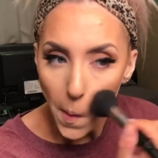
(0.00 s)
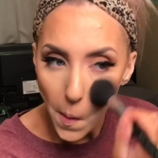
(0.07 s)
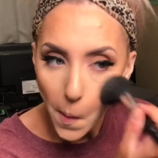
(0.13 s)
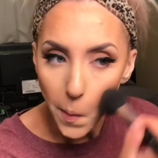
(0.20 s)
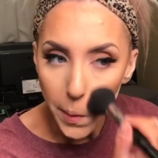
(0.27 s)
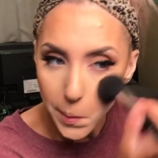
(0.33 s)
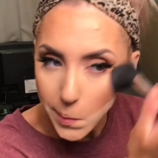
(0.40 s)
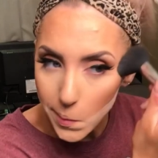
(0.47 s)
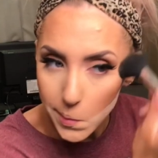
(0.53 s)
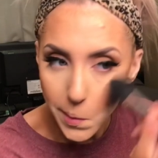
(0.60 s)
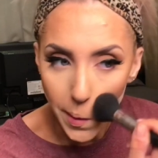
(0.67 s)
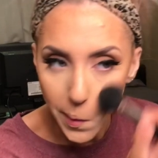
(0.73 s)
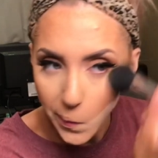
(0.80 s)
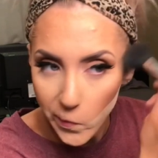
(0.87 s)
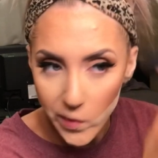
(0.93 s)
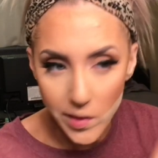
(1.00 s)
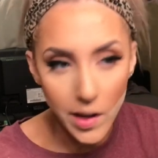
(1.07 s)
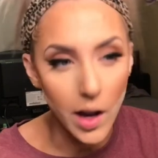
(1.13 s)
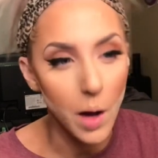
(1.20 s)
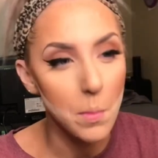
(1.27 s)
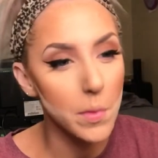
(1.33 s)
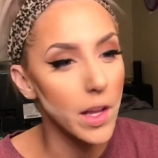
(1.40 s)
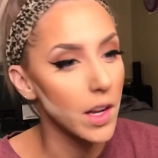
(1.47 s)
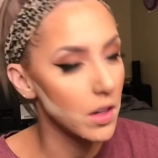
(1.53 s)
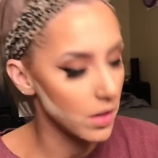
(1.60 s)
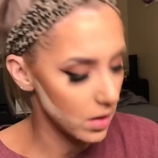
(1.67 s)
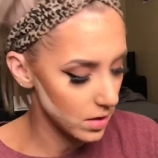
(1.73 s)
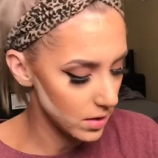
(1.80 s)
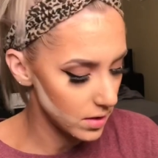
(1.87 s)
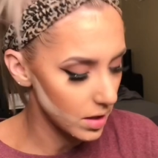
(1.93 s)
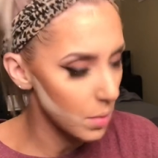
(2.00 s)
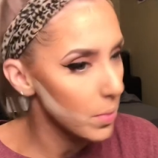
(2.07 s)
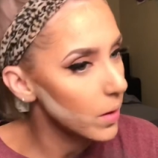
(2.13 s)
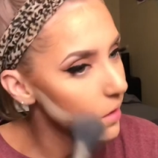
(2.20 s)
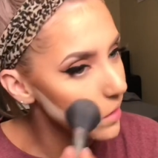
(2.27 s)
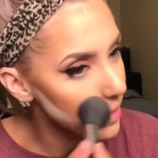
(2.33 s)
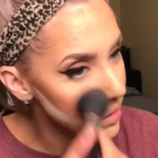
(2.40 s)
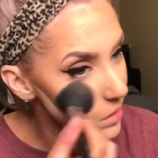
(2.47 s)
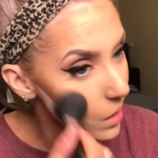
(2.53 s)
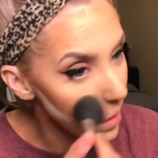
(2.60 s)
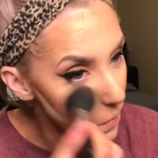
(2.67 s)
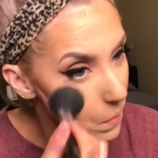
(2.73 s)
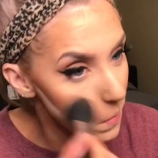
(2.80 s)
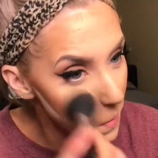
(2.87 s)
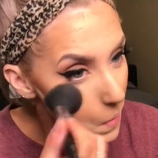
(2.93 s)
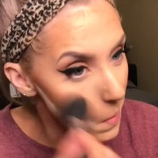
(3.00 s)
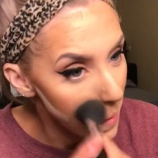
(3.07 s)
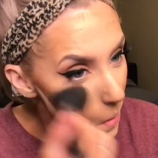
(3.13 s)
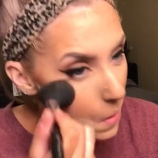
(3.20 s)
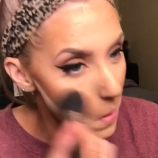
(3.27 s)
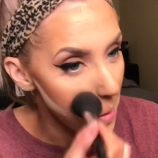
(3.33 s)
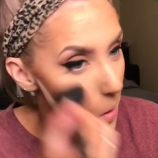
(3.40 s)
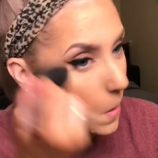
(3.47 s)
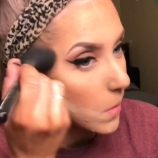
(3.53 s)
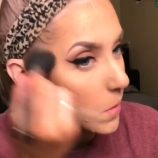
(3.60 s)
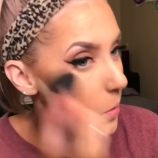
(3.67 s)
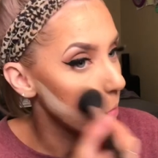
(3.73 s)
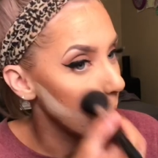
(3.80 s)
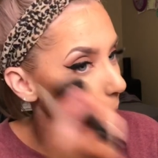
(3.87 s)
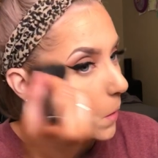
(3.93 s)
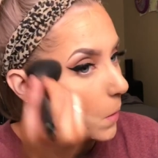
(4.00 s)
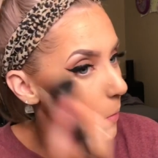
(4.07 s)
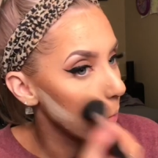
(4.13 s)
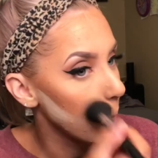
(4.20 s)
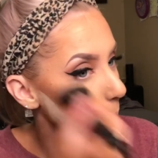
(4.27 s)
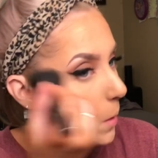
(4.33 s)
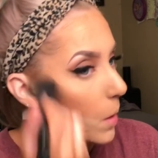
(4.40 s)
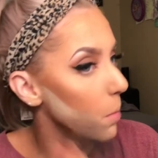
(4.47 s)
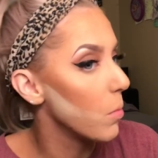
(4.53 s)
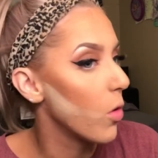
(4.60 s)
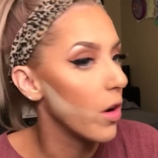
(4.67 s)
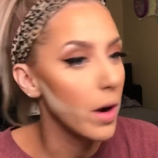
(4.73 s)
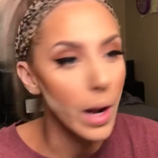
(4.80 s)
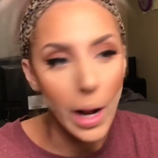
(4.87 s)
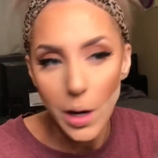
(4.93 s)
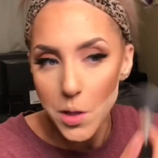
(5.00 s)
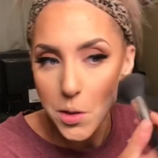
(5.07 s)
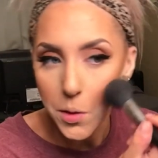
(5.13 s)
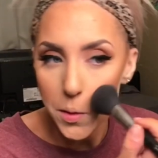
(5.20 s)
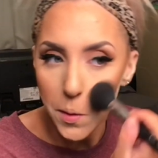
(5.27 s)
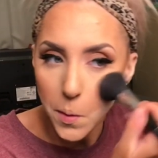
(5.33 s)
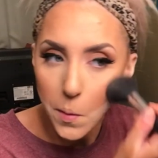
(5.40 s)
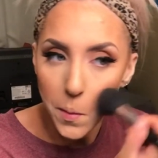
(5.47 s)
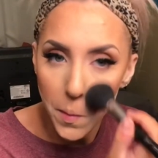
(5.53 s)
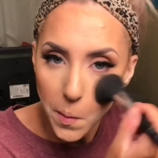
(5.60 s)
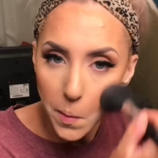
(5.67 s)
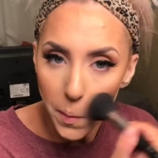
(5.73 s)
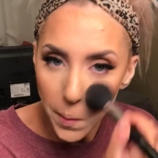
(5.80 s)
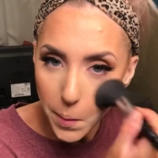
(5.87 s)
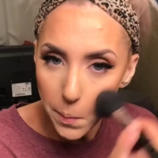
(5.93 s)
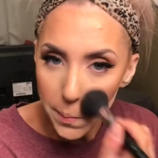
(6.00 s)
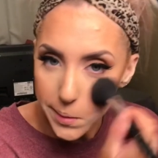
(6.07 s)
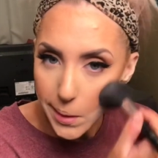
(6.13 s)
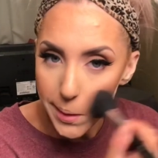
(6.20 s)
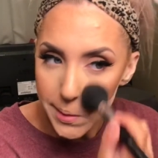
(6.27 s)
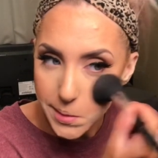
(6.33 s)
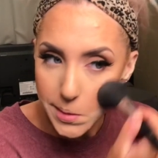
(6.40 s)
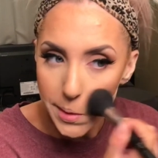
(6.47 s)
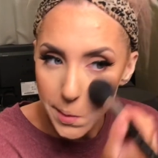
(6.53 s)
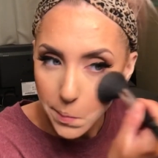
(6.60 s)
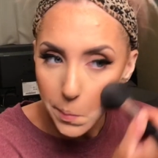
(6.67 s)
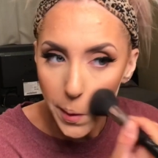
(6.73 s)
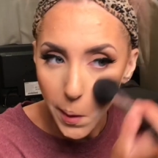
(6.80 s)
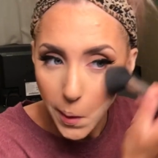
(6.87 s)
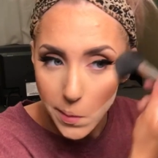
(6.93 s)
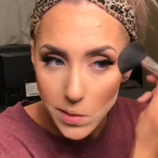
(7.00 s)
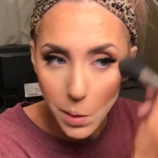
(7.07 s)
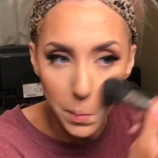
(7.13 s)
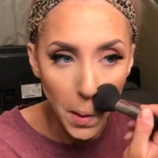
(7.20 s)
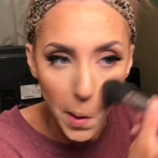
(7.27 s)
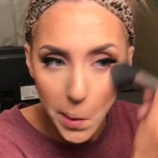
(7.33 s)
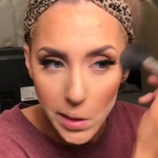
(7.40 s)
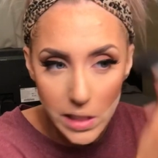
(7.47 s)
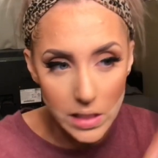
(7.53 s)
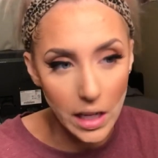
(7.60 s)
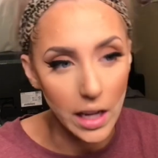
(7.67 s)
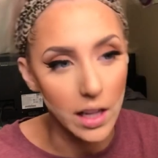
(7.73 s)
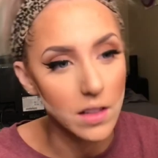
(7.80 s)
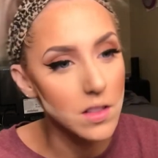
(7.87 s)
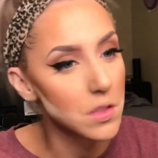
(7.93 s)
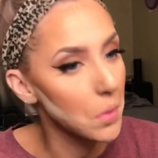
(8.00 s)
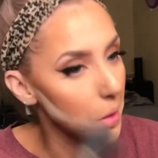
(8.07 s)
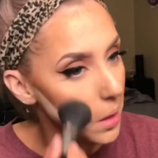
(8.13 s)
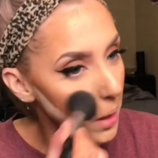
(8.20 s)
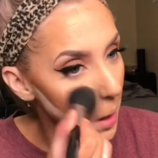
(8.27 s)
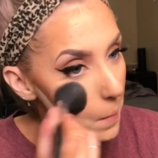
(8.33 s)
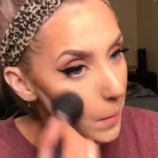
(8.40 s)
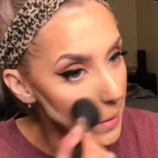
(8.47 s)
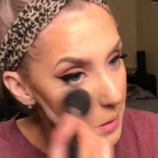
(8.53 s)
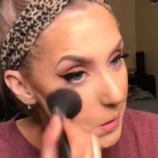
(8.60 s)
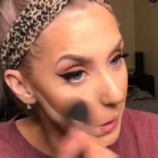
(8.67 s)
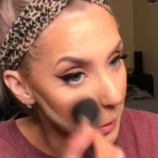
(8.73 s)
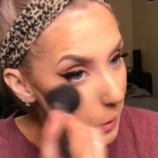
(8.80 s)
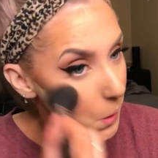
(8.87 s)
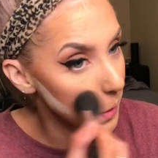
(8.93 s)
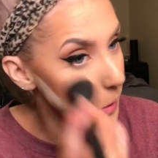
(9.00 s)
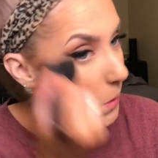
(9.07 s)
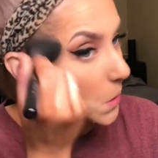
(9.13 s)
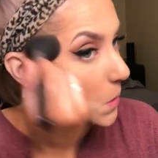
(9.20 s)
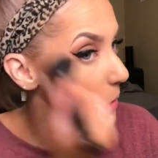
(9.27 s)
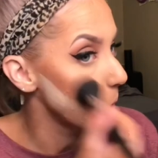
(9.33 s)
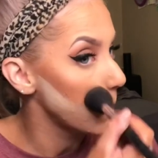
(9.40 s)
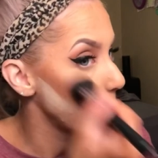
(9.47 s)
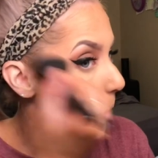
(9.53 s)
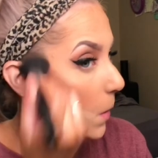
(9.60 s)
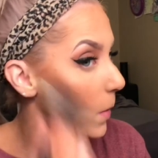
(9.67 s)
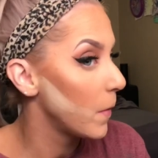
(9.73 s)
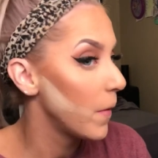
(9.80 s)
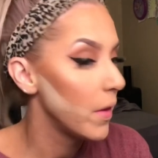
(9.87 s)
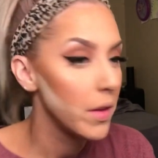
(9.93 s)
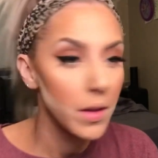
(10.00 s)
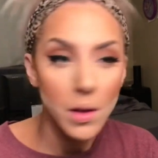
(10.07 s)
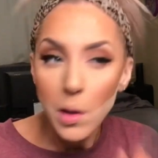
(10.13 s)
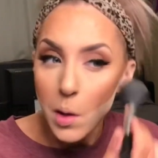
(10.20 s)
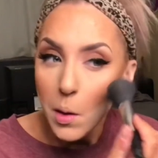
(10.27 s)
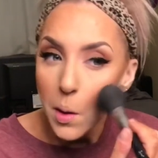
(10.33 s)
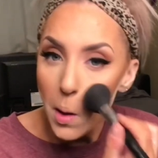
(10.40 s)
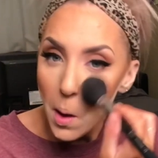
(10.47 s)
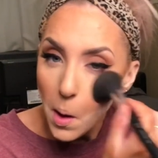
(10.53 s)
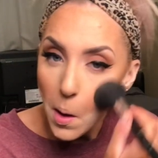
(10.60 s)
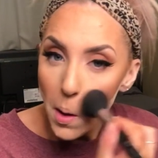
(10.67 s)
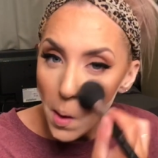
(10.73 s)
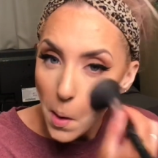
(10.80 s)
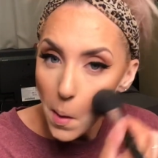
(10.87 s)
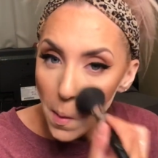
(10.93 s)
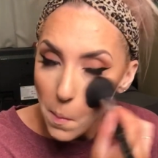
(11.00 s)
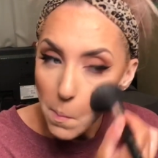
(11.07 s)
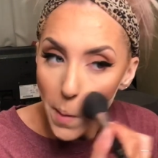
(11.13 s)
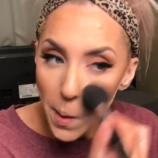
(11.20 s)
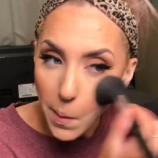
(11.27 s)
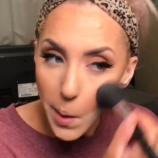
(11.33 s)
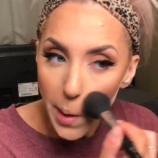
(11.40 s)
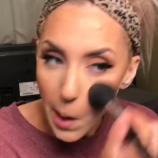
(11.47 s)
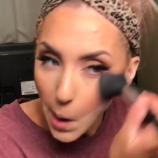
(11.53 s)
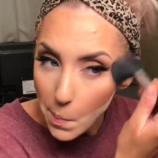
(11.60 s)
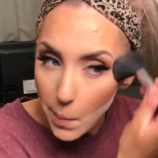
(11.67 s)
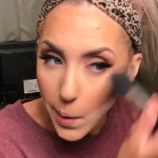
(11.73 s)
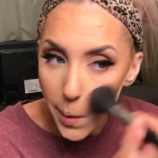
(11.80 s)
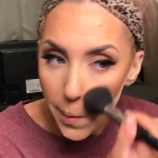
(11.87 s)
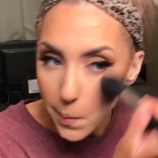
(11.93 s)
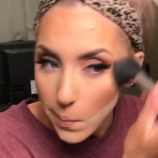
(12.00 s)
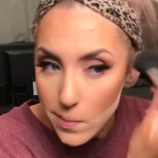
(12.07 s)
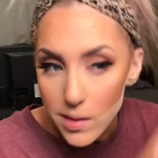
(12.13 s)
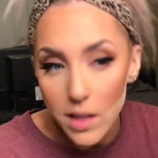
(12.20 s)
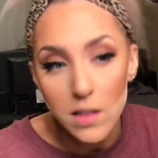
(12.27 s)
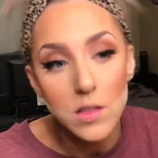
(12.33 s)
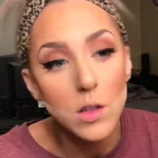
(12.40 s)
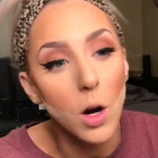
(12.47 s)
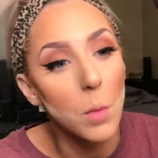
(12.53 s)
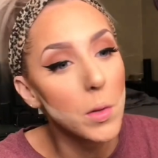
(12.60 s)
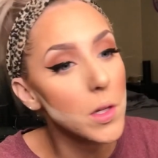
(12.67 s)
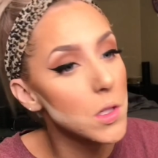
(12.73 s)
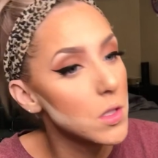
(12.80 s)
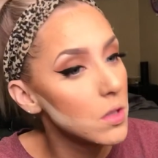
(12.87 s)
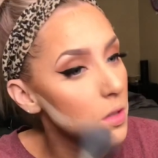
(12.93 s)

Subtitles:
This isn't all the time. Like during the summer and stuff, I'll do my really more natural complexion because I'm already tan, so I like how my skin looks in the summer. But right now my skin is garbage.